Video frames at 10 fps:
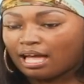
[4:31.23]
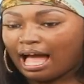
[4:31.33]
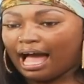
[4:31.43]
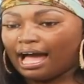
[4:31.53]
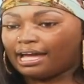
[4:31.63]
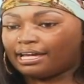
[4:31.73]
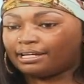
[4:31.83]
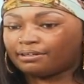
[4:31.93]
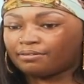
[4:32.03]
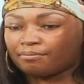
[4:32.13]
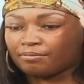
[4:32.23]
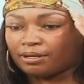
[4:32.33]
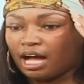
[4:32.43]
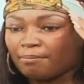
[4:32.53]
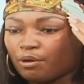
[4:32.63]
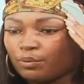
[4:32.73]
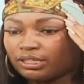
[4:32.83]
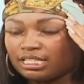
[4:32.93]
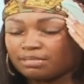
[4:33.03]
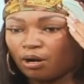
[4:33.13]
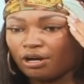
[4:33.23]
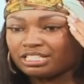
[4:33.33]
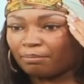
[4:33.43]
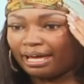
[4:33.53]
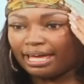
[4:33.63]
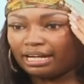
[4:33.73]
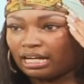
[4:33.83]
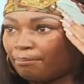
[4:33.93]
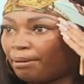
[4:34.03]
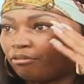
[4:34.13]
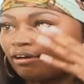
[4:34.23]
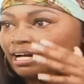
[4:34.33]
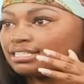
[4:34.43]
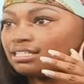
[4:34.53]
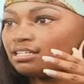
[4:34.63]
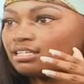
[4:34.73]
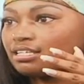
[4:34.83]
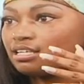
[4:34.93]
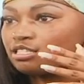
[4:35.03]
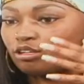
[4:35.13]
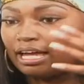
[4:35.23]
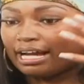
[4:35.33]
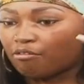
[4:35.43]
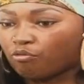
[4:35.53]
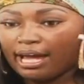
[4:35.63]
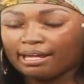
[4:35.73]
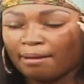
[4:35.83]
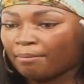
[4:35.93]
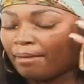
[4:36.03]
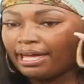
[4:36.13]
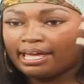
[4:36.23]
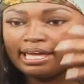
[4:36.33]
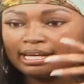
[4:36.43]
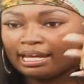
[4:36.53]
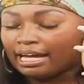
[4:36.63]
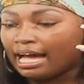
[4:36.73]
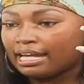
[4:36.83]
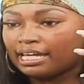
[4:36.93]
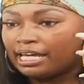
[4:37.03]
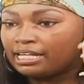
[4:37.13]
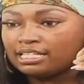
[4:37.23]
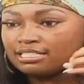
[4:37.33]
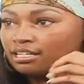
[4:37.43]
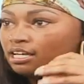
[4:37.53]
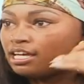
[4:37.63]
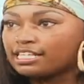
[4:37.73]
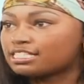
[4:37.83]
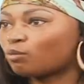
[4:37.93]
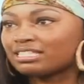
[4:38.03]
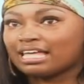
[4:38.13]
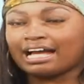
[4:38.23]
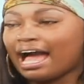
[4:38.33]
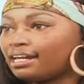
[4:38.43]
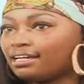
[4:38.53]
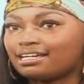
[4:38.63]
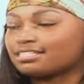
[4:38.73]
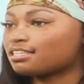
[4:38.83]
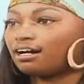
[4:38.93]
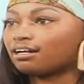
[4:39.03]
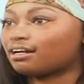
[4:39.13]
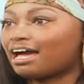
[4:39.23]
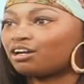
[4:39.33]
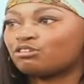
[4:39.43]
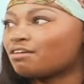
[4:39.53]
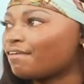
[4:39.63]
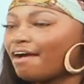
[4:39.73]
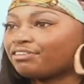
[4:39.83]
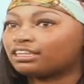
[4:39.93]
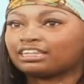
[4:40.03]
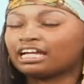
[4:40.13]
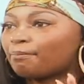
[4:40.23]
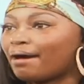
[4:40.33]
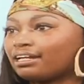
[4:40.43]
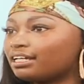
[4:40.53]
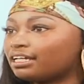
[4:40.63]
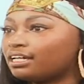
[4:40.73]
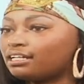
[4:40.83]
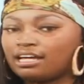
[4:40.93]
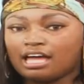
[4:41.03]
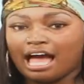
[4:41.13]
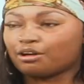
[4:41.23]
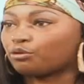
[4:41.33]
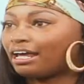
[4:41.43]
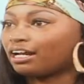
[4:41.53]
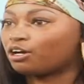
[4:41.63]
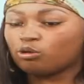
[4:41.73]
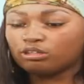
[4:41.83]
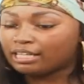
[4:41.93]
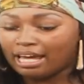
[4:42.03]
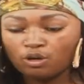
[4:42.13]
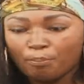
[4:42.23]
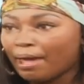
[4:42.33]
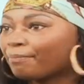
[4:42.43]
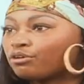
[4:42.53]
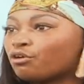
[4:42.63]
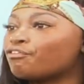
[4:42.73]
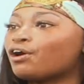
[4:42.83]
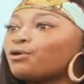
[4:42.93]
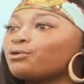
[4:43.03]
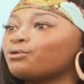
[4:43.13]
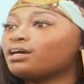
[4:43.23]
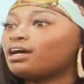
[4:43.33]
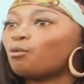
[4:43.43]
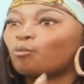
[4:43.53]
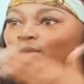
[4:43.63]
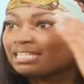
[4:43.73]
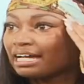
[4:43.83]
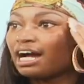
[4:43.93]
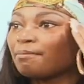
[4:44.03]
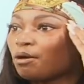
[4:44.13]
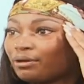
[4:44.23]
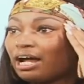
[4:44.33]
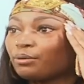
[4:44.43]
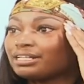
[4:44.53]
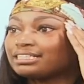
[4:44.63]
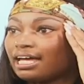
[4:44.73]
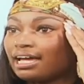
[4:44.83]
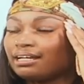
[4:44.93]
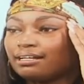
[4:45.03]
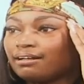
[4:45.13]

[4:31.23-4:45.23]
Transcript: I come up with these bars in my head and I memorize it. So like I write, I'm in my head and I got it, and it's once I got it, it's stuck. I don't never have to think about it again. I don't gotta go look at no paper, no phone. Once I come up with what I want to say,